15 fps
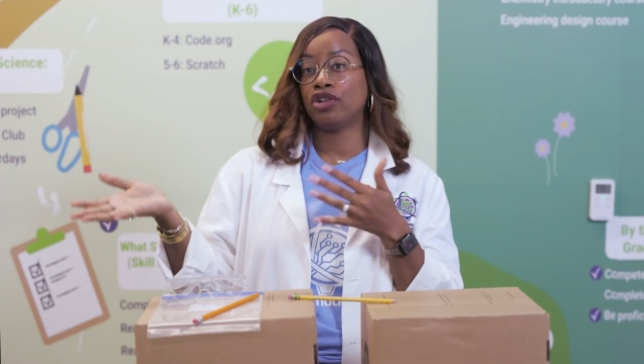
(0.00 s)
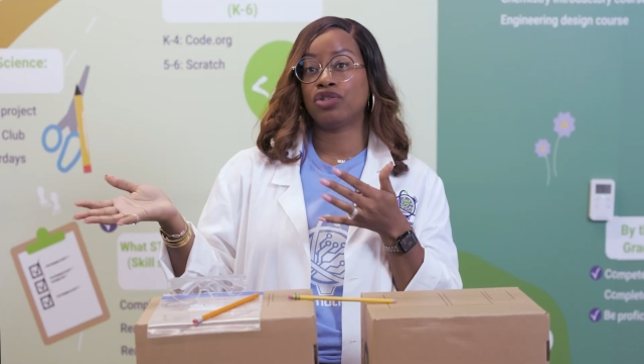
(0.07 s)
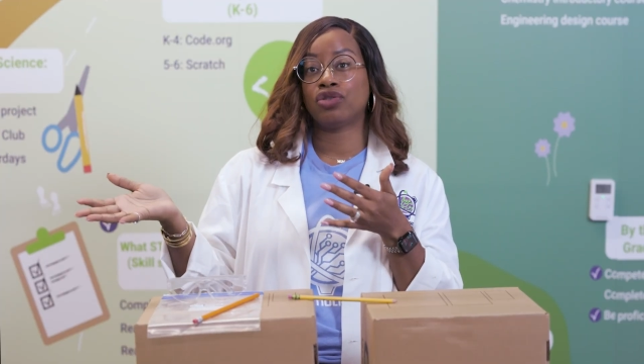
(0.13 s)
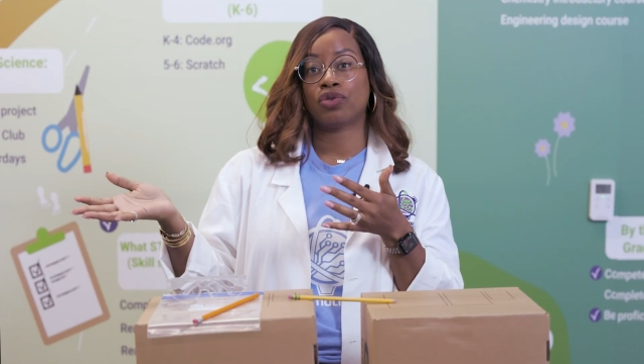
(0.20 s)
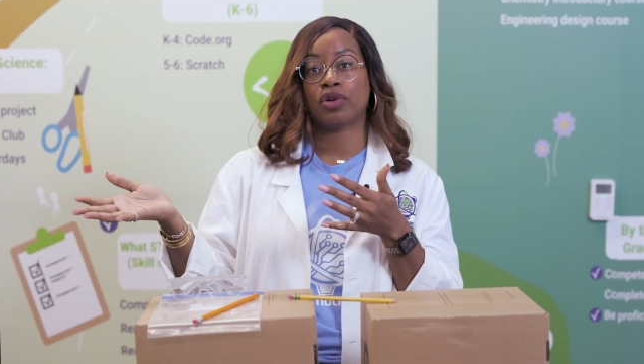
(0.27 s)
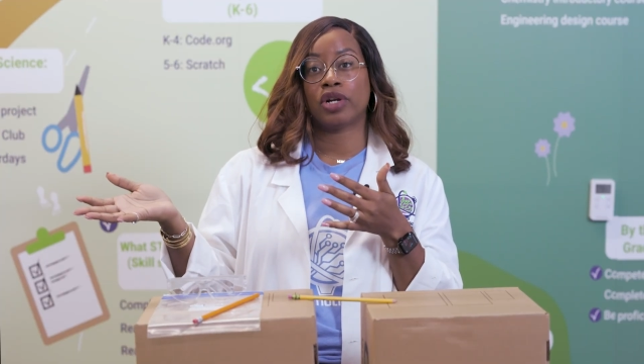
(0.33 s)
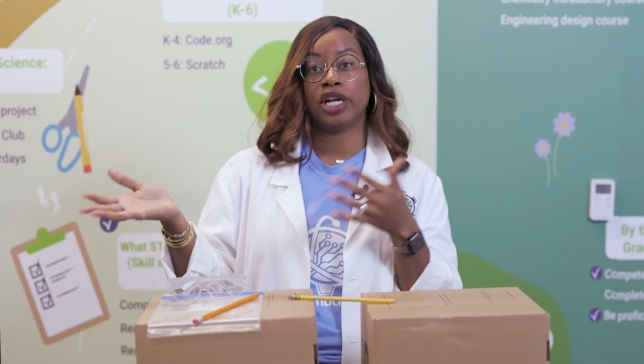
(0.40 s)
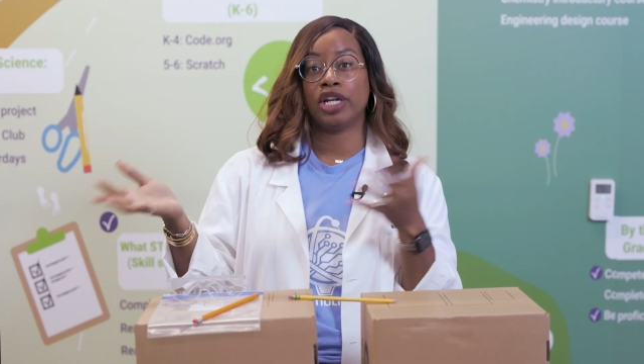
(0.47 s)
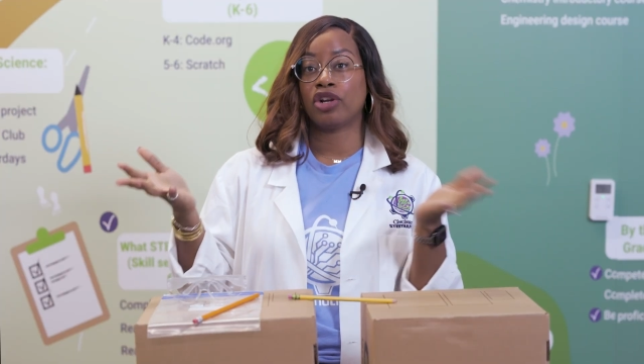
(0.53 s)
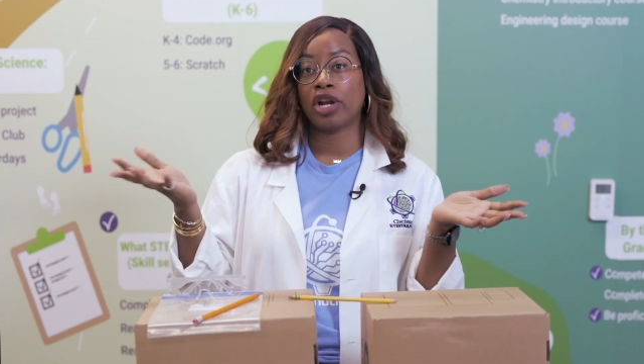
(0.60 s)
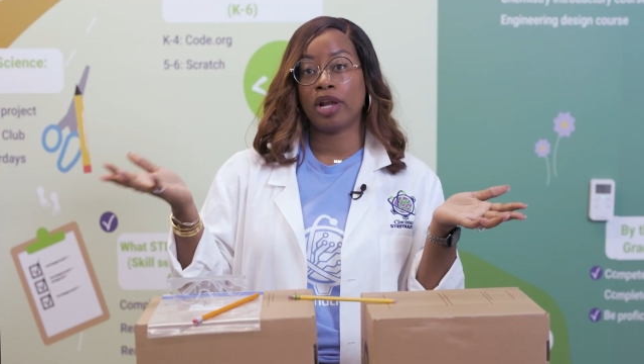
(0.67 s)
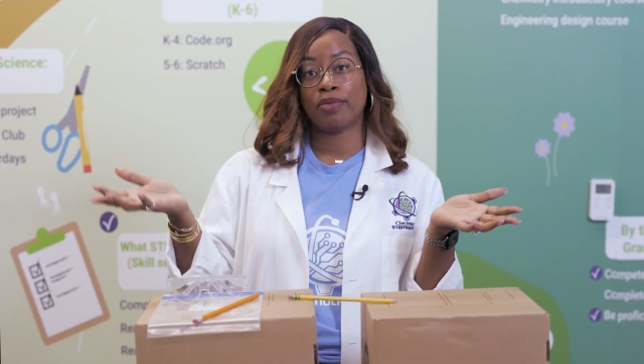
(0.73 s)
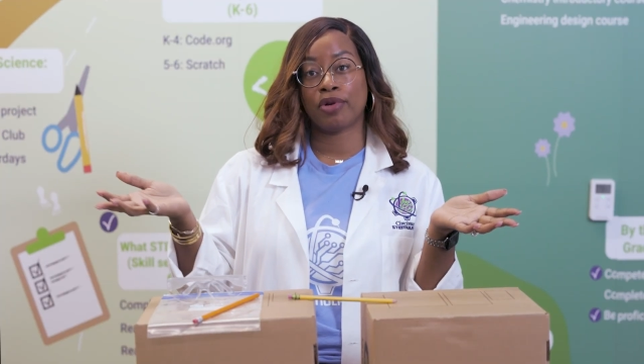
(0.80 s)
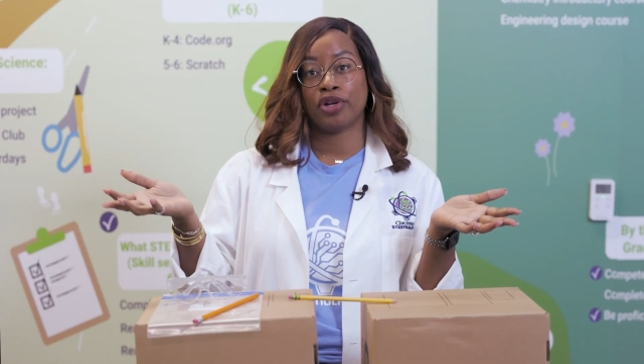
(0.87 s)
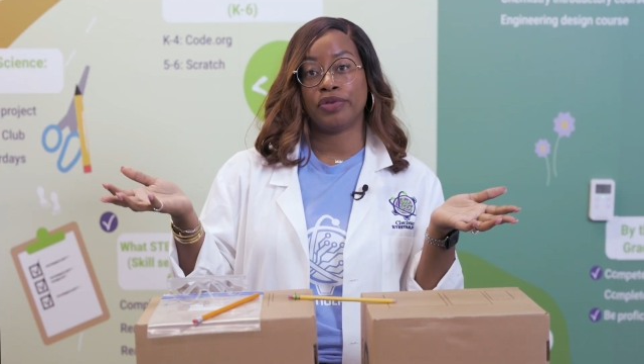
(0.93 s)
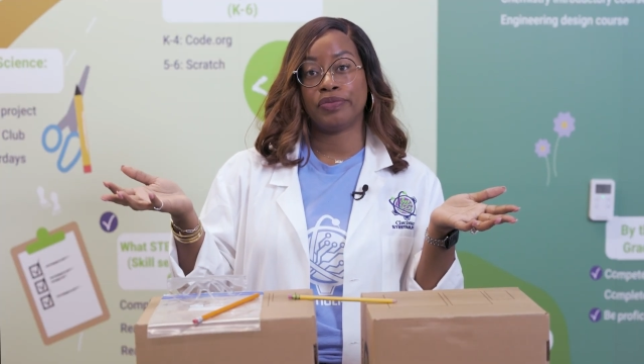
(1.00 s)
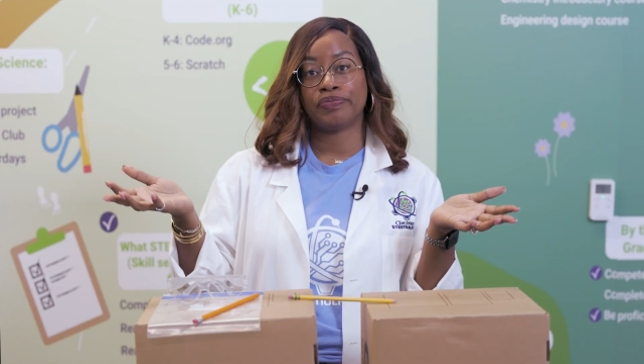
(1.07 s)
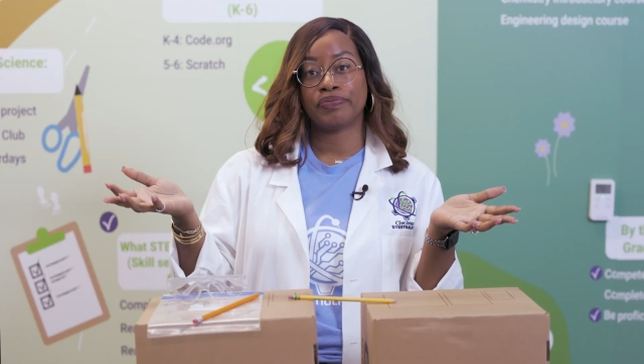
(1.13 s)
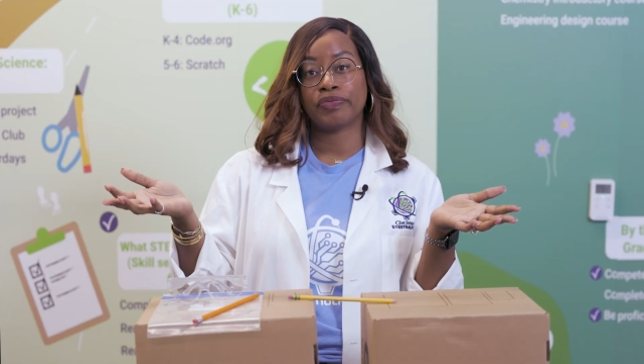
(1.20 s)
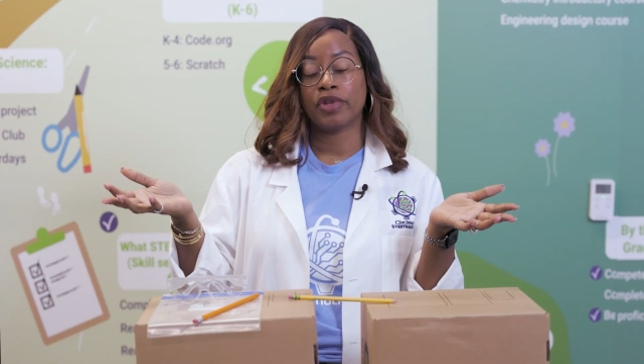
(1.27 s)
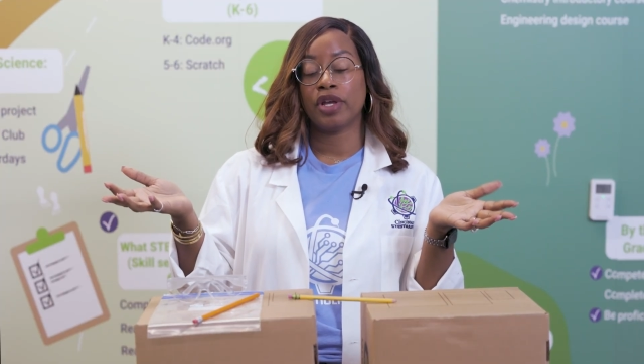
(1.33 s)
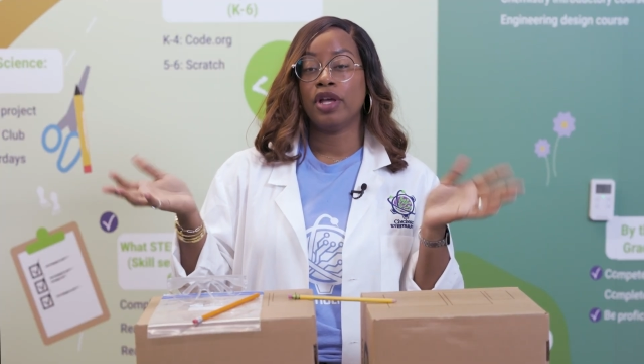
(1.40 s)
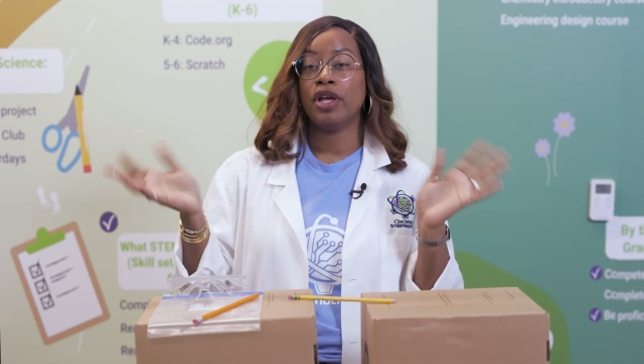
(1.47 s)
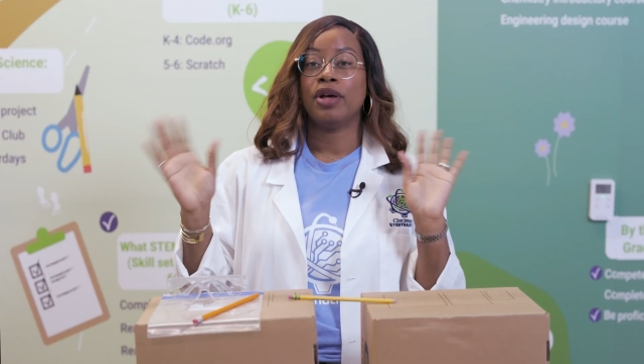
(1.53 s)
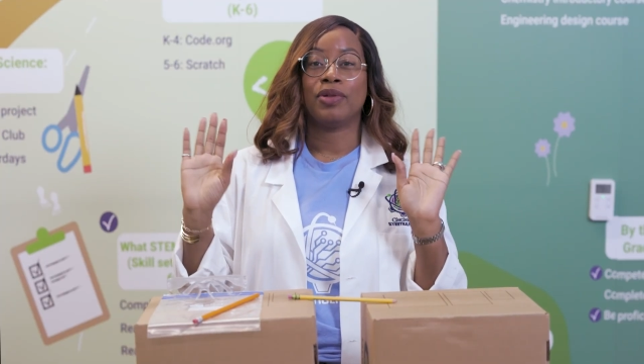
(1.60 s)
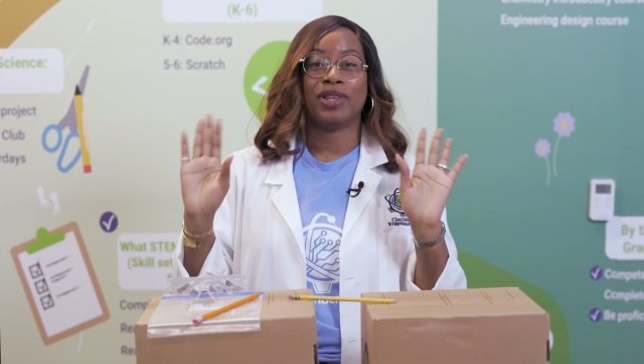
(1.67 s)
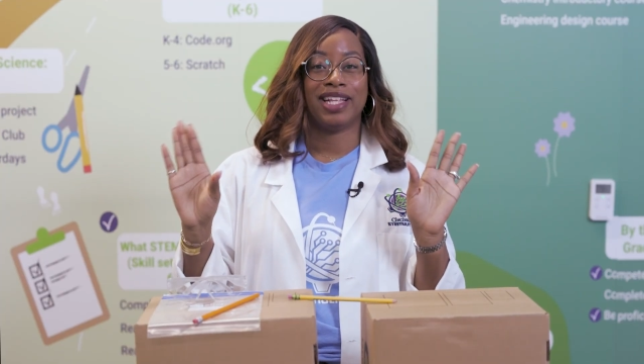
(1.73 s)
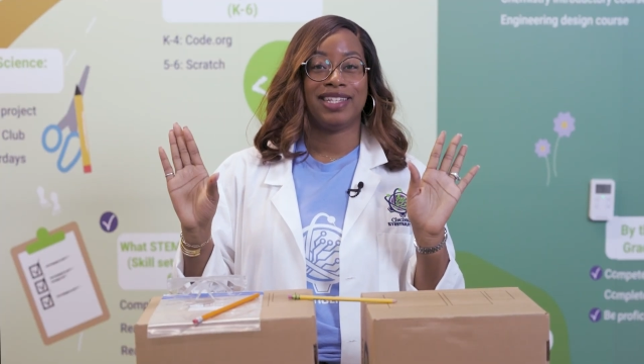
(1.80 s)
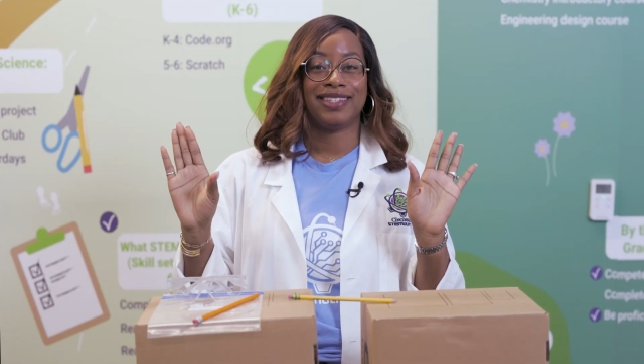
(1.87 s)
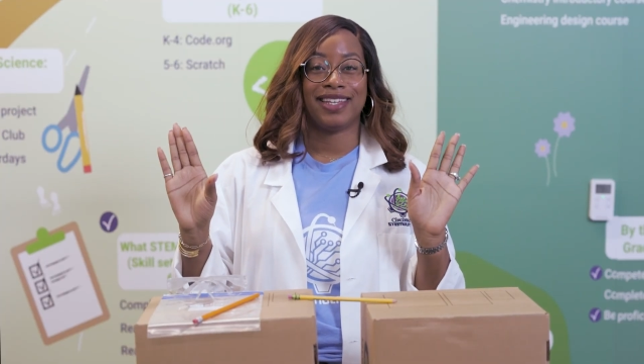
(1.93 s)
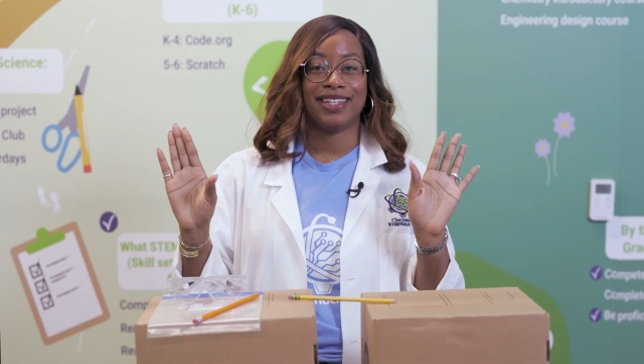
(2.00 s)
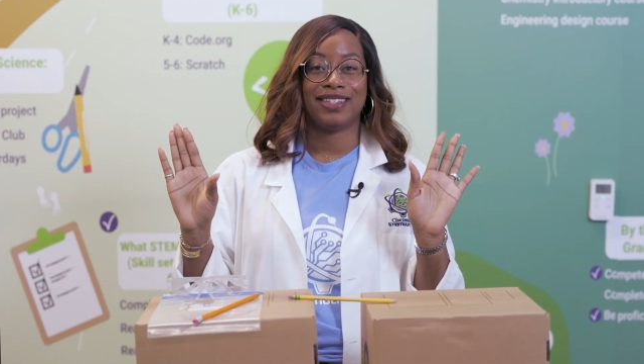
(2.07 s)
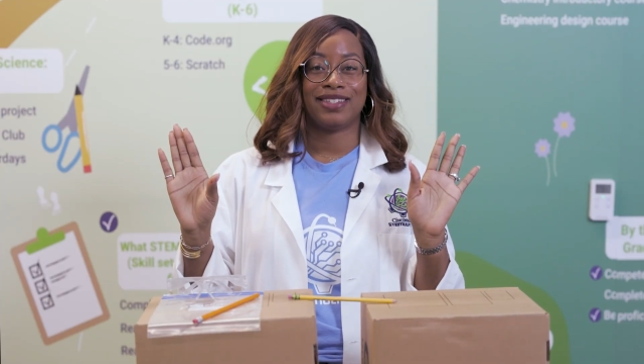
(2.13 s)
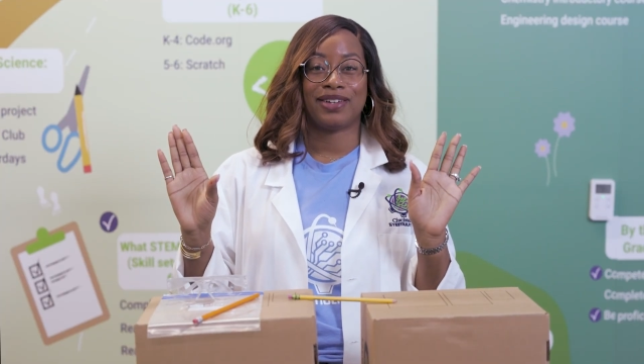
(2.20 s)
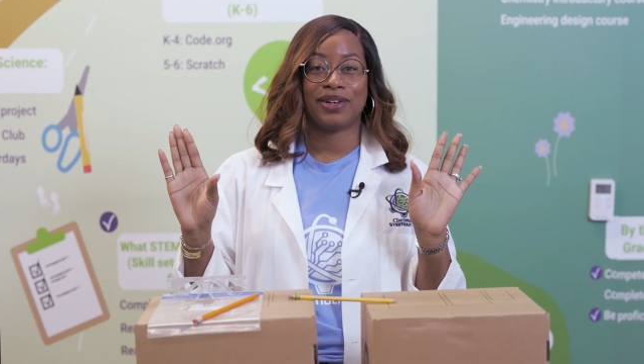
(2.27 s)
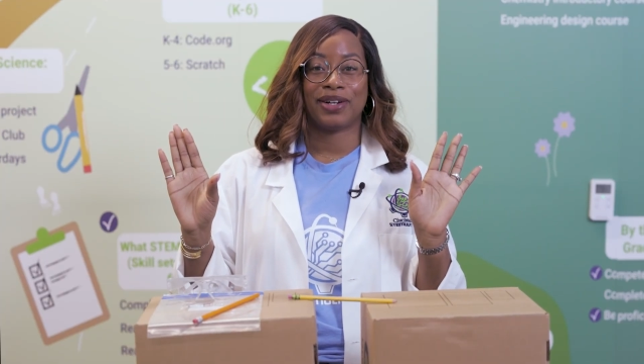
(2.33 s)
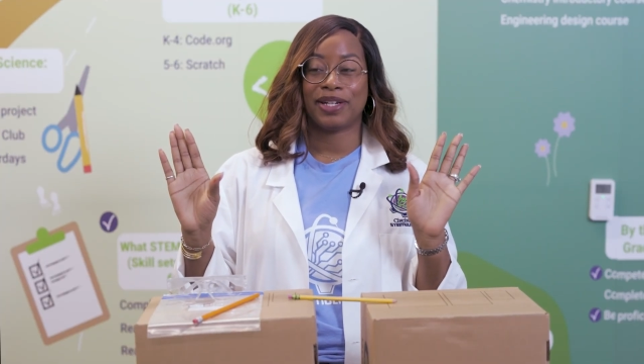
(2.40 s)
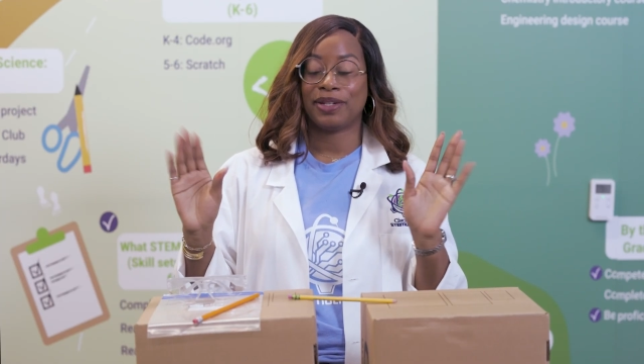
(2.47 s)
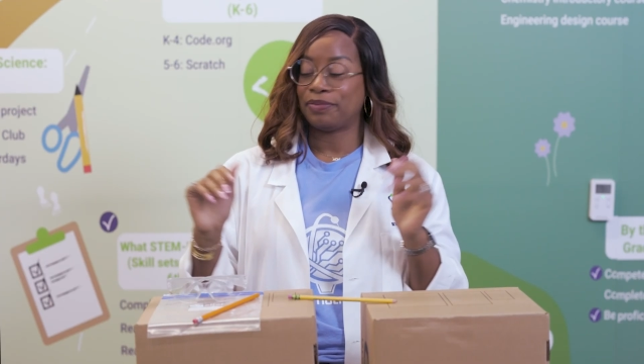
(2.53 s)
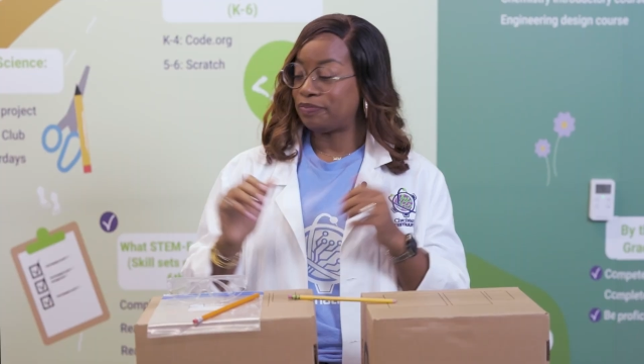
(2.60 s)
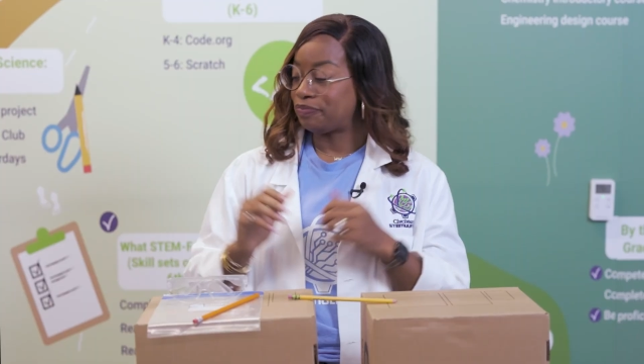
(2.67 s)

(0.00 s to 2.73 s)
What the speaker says: store in your neighborhood. Let's get started.